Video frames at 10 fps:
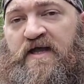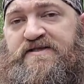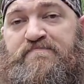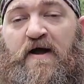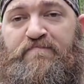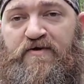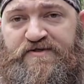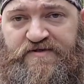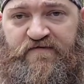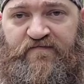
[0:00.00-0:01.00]
It's my
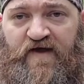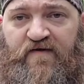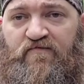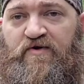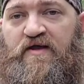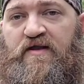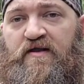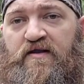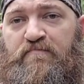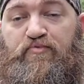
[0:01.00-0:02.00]
personal favorite
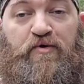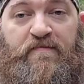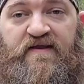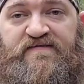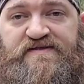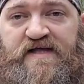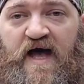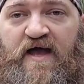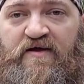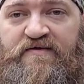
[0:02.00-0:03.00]
primitive
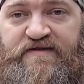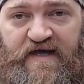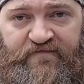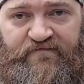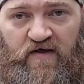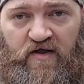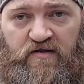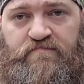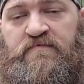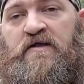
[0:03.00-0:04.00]
style
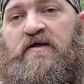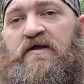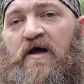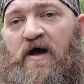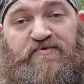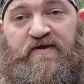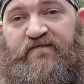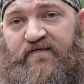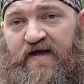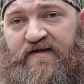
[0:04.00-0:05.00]
deadfall. It's pretty
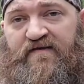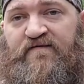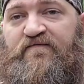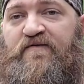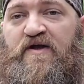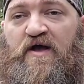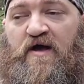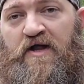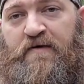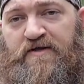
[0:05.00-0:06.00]
effective.
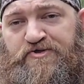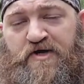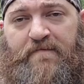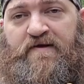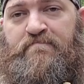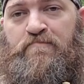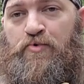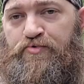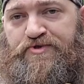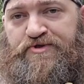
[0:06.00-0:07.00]
You're not going to be trapping
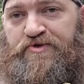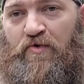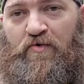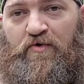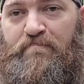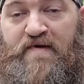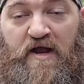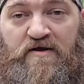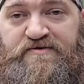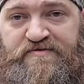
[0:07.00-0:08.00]
moose or
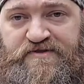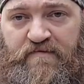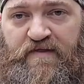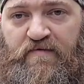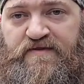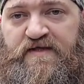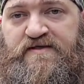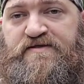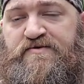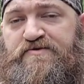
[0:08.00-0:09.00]
bears or something with
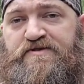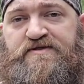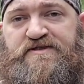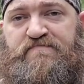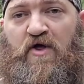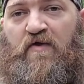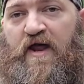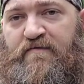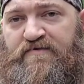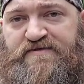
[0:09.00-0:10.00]
this. Usually it's smaller
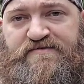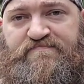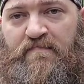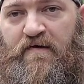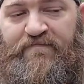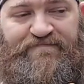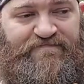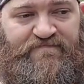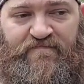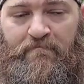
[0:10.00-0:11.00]
animals,
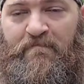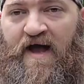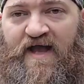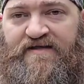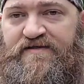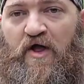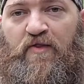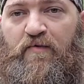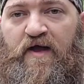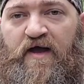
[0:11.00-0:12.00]
mice
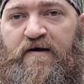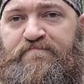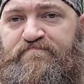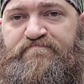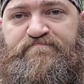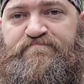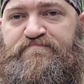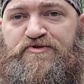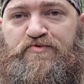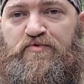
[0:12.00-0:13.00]
all the way up,
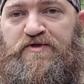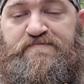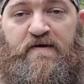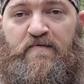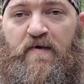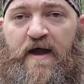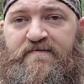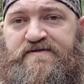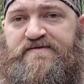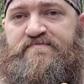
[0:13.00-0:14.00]
squirrels, maybe
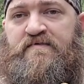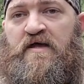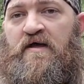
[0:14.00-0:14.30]
rabbits,